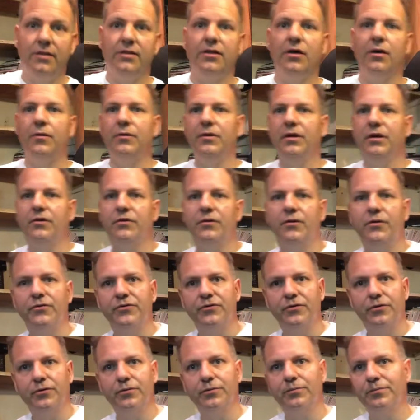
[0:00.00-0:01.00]
though, you know,
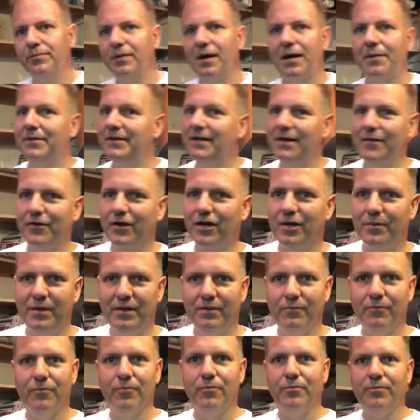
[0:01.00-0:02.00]
those are probably never going to
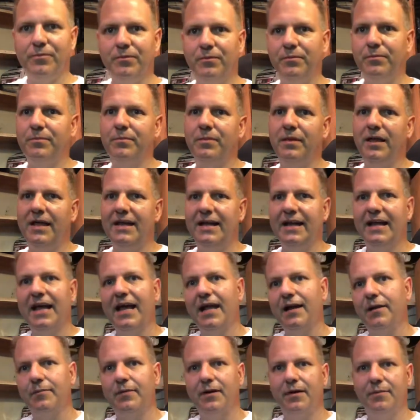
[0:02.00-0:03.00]
be played
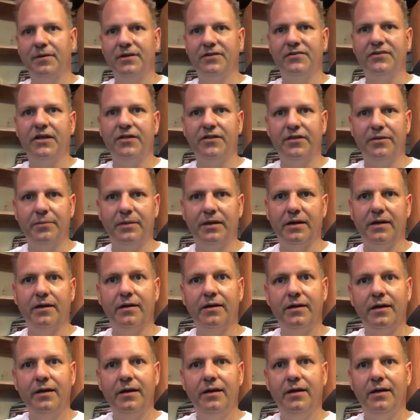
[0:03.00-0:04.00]
again. I'll probably sell them in
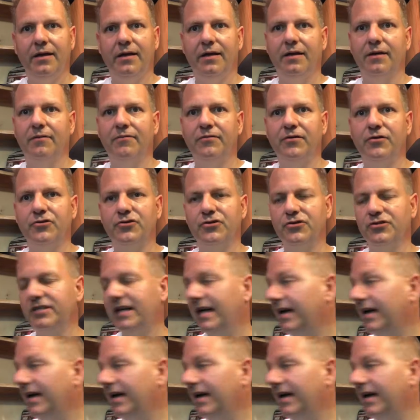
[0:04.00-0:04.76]
a future